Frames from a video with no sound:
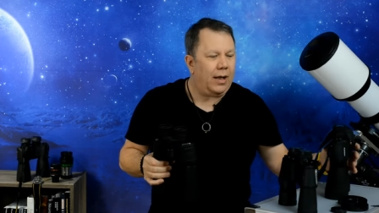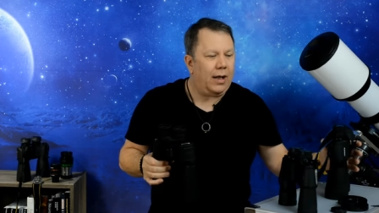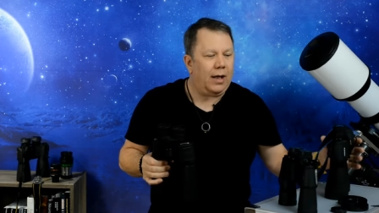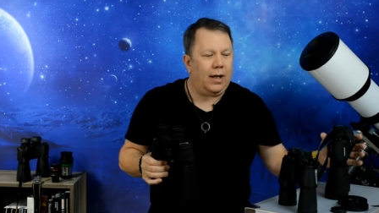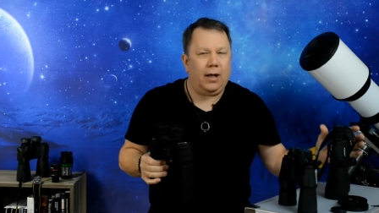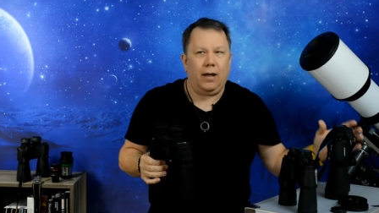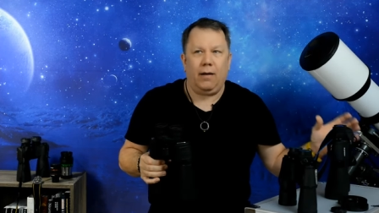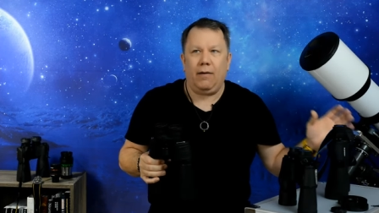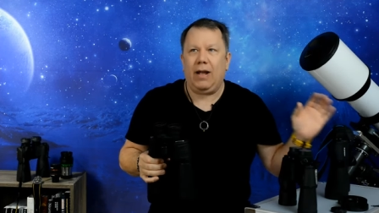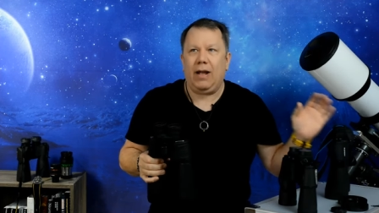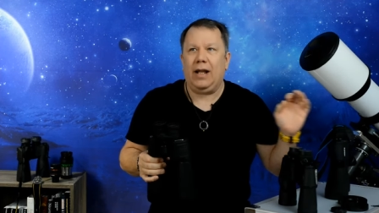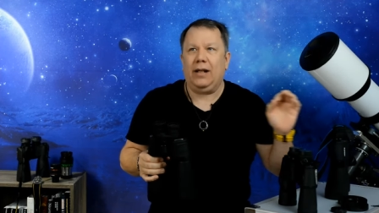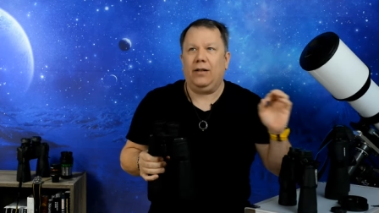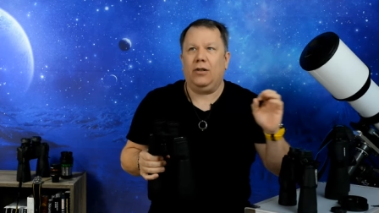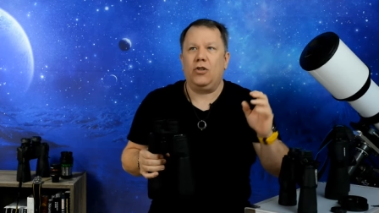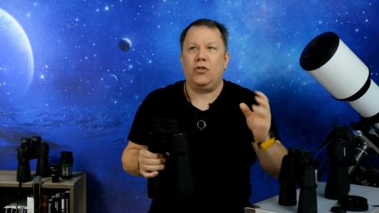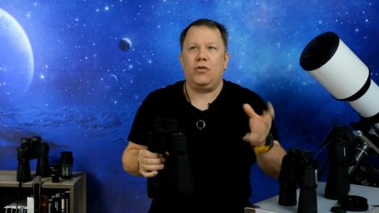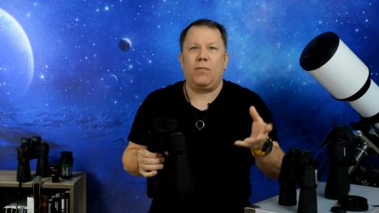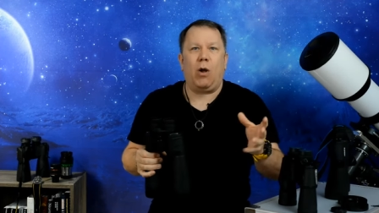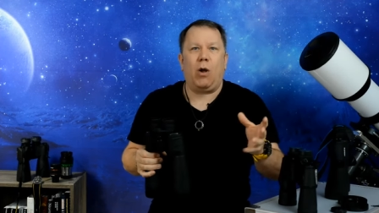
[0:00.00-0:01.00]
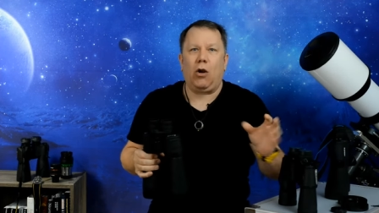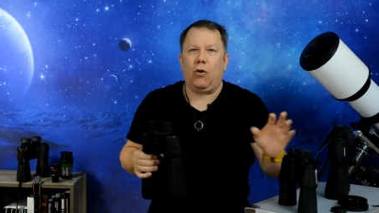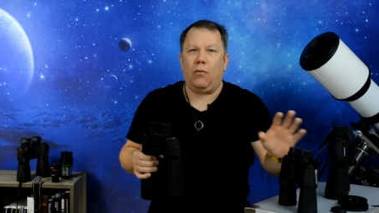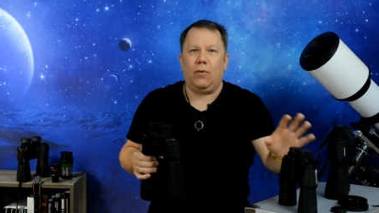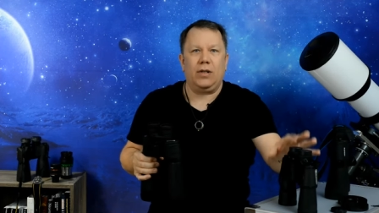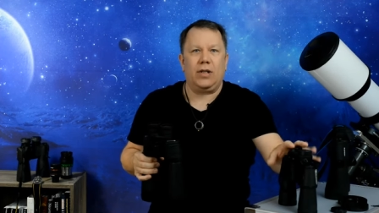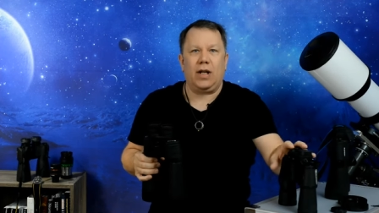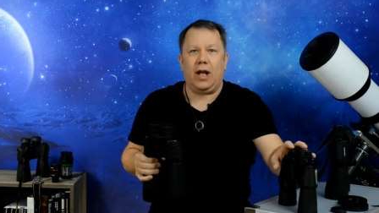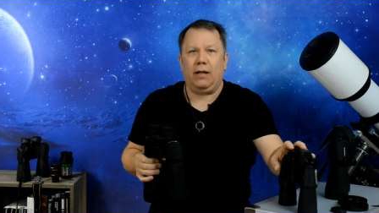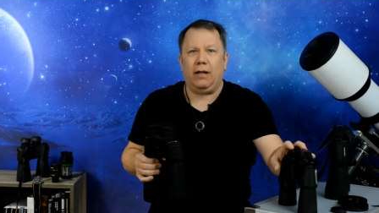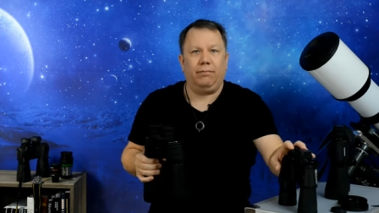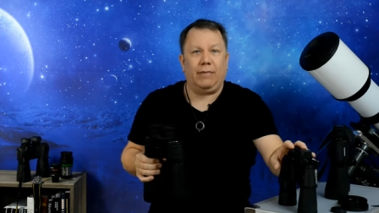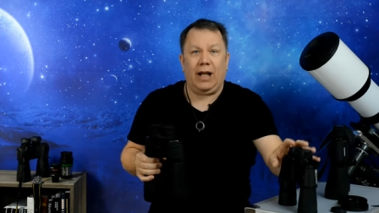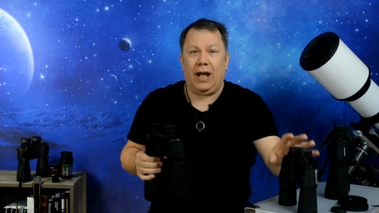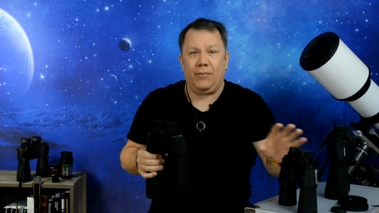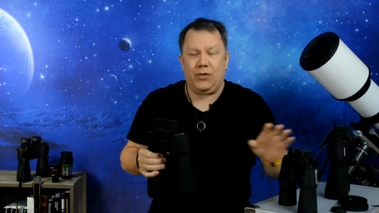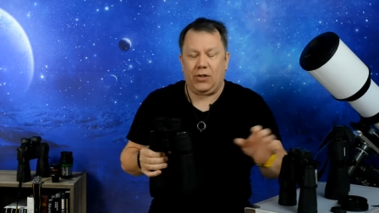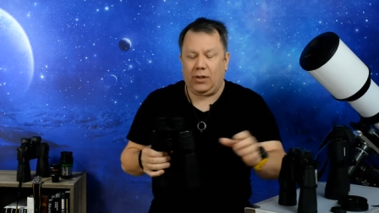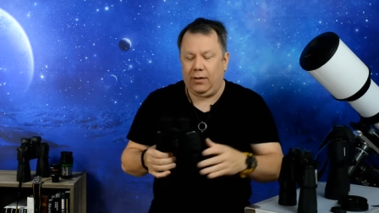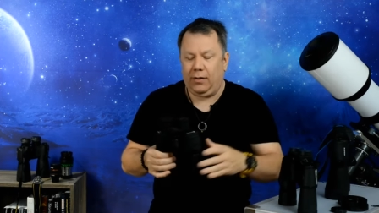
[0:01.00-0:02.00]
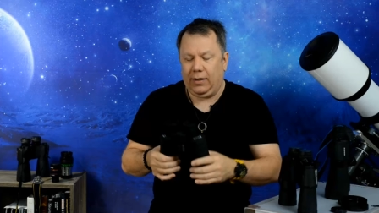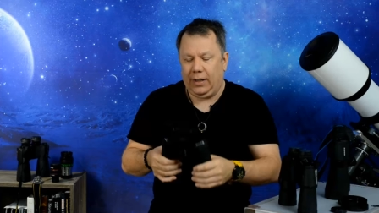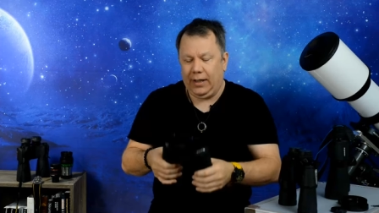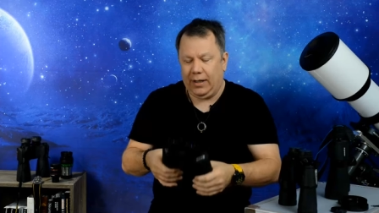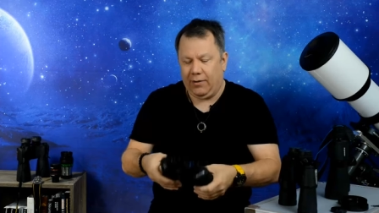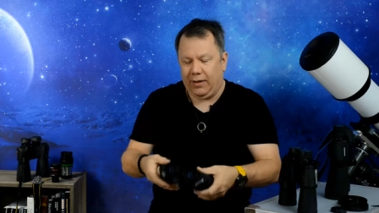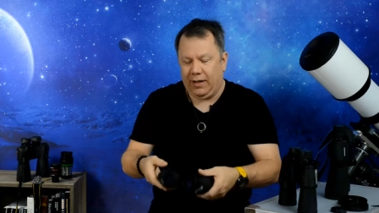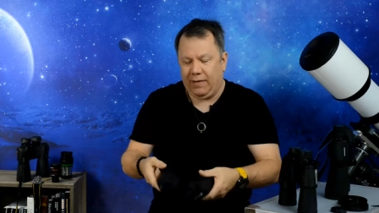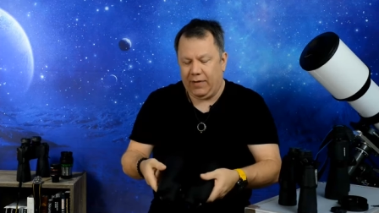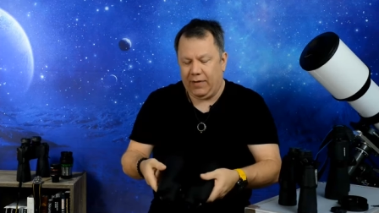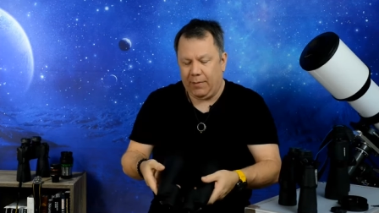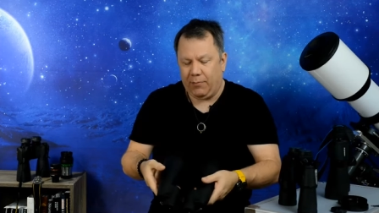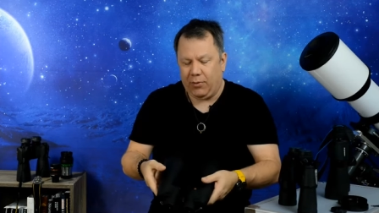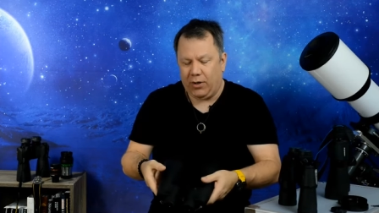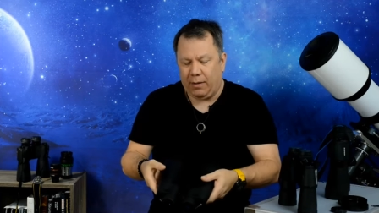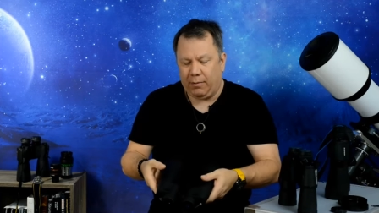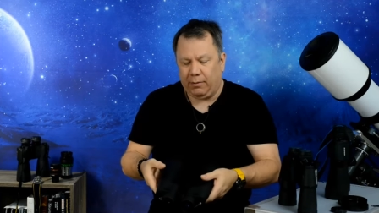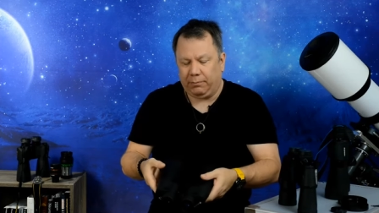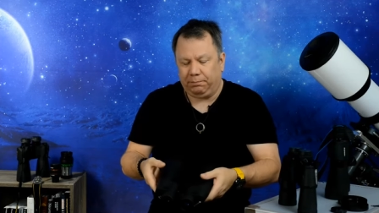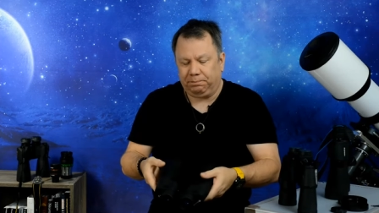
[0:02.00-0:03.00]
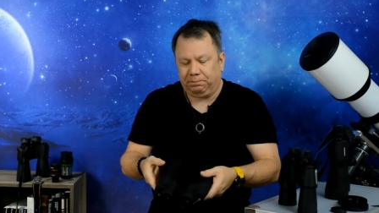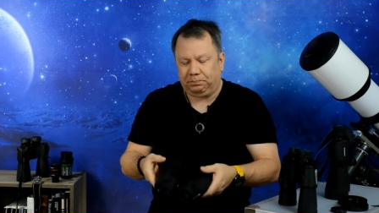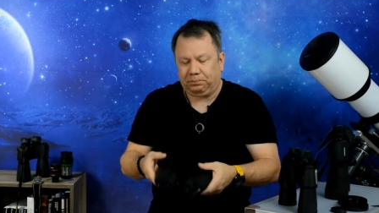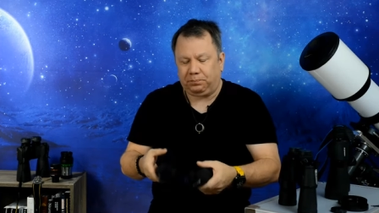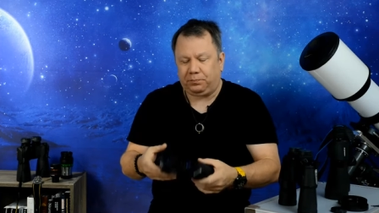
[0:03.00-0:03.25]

uh, and the smaller ones, I absolutely don't have that problem.